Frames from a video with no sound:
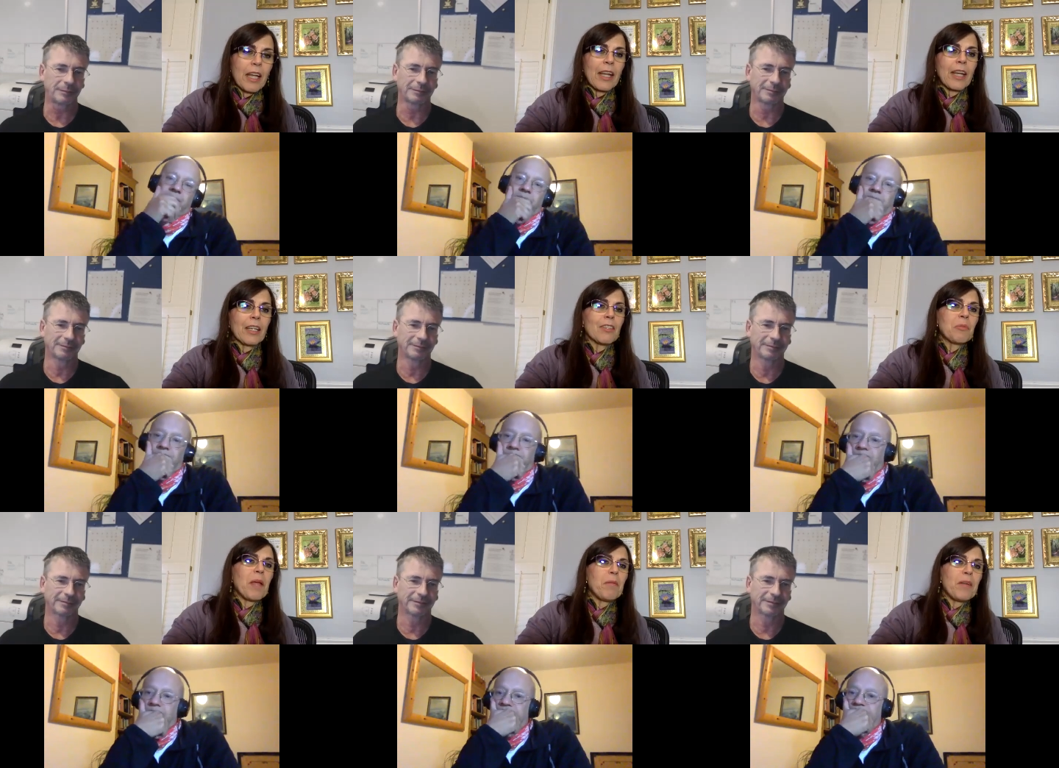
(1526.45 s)

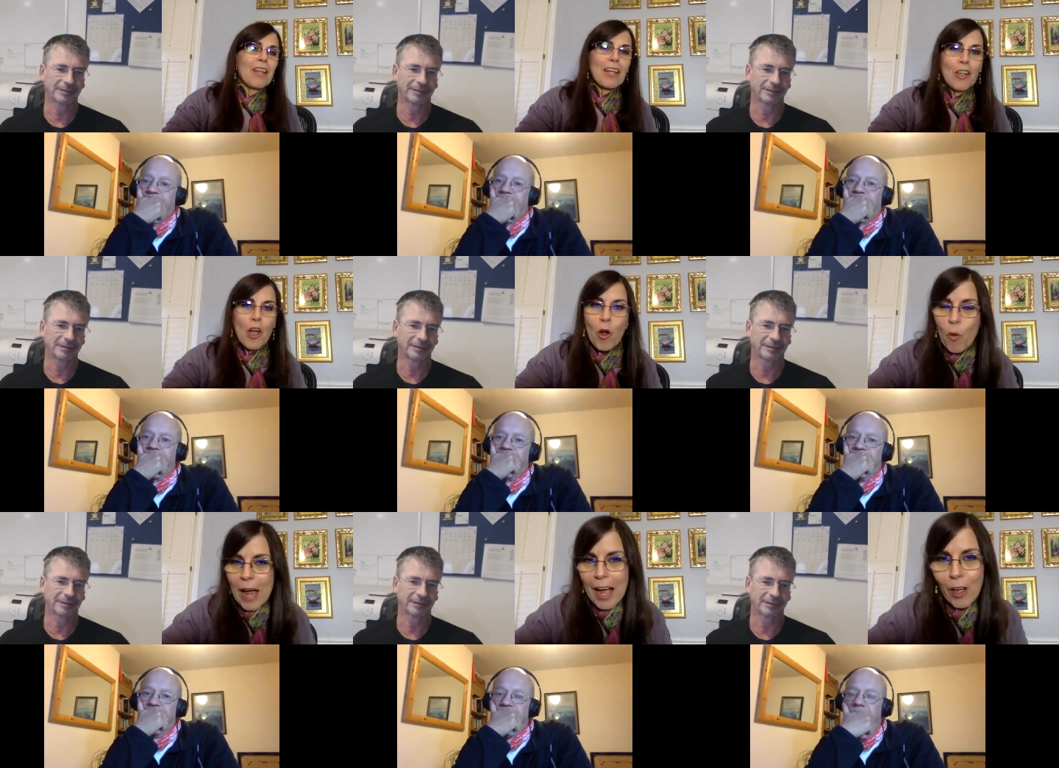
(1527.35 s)
Speaker 1: and maybe they
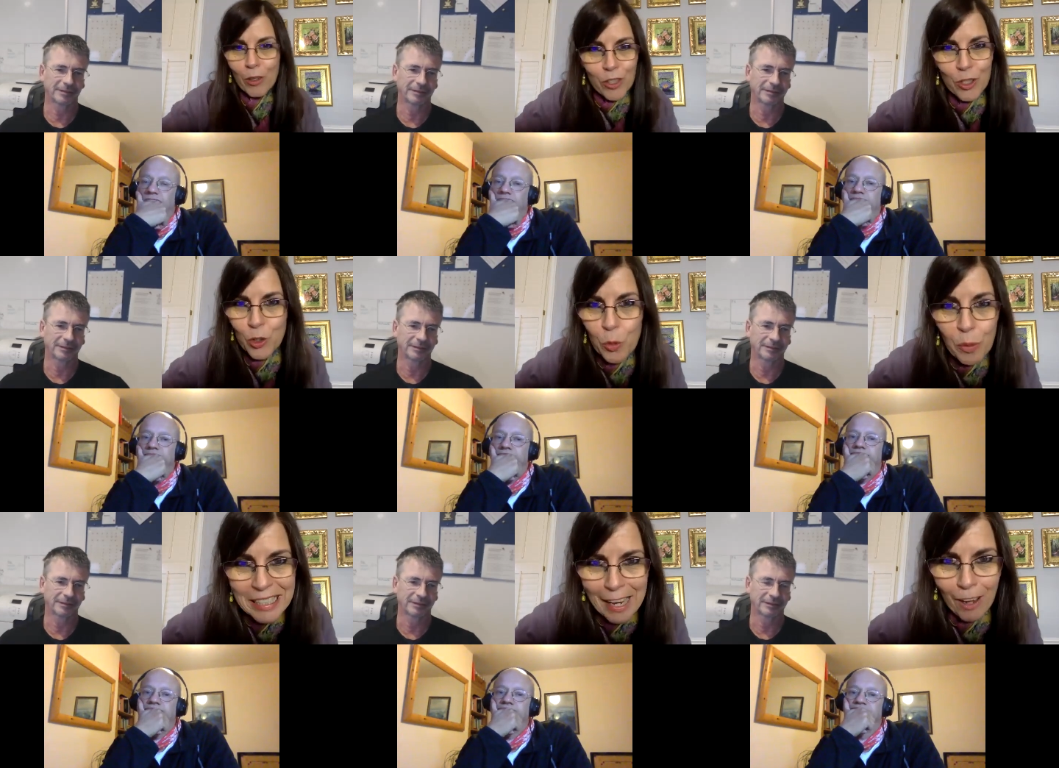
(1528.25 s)
know how to
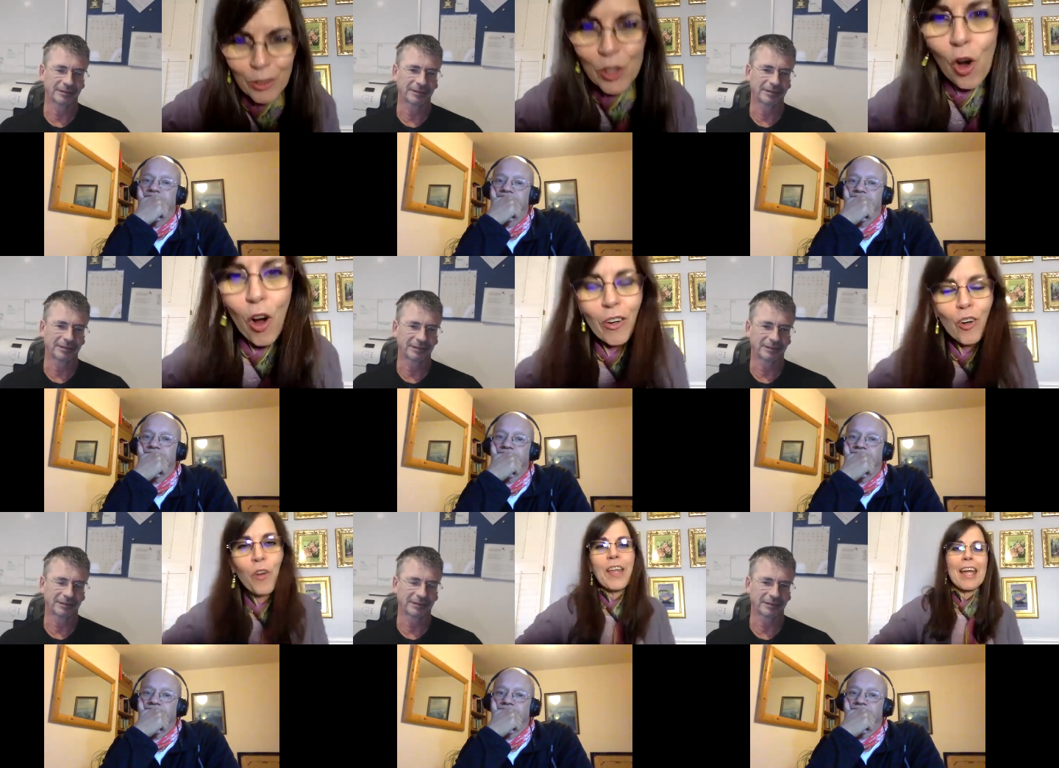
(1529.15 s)
do a down dog
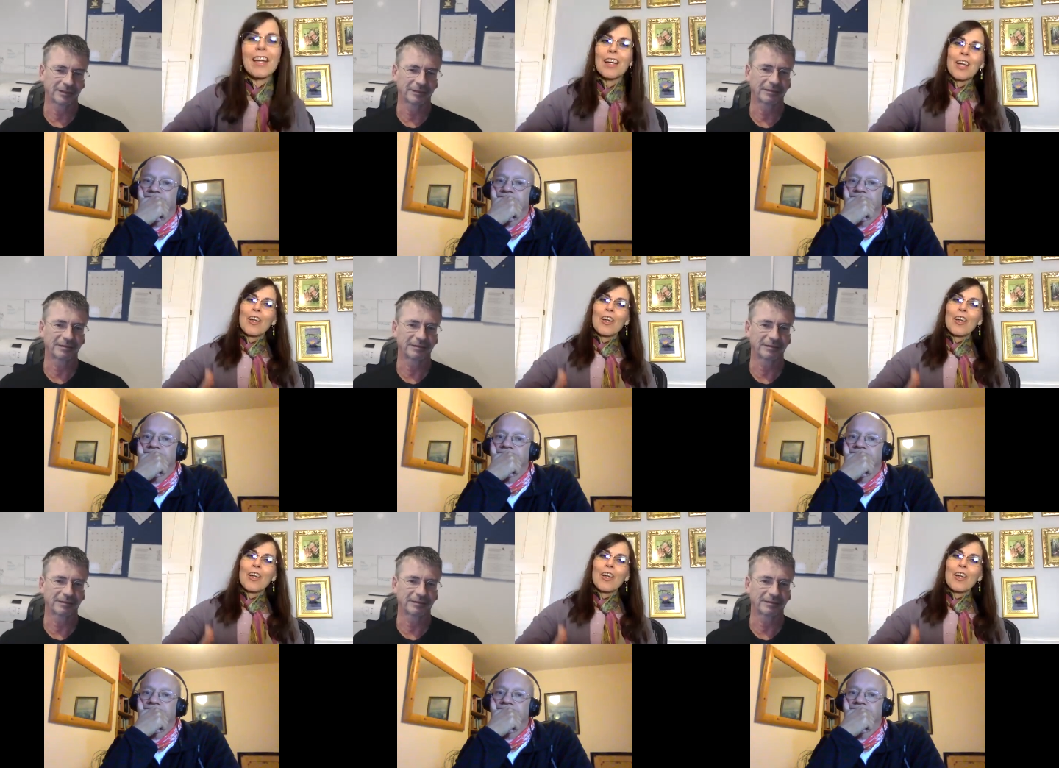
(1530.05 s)
or they